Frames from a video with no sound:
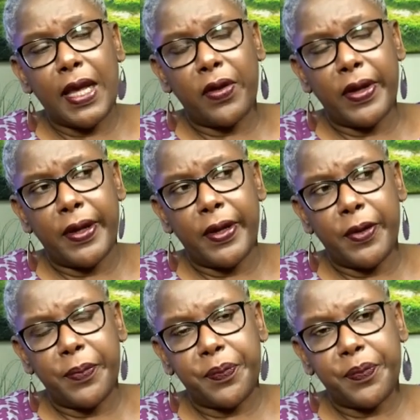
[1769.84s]
Now,
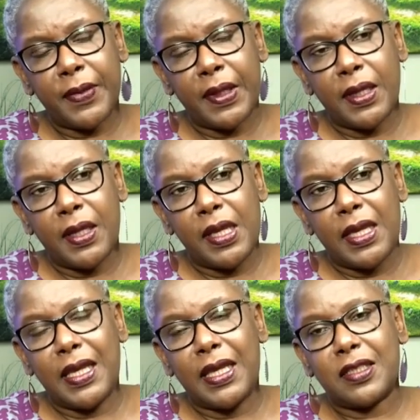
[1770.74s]

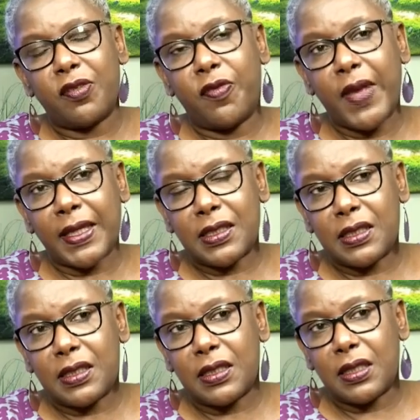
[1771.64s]
it
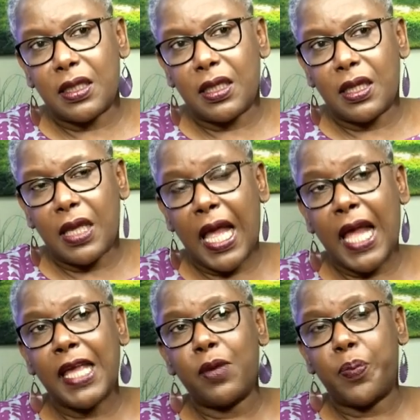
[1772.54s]
affects
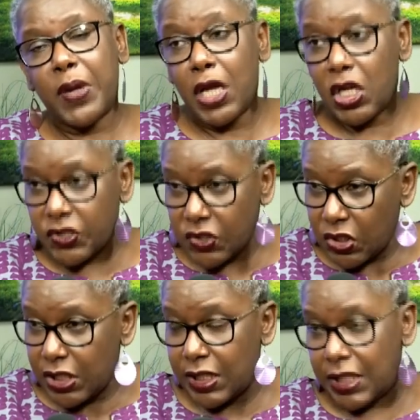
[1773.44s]
I
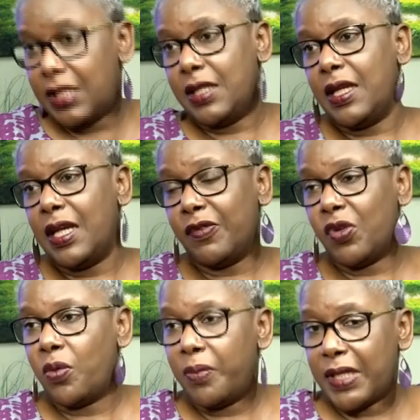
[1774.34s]
personally
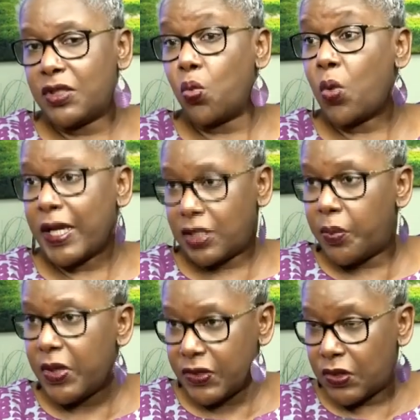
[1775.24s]
have not met a
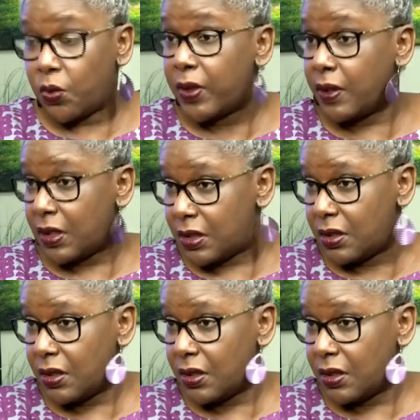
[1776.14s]
white person with it.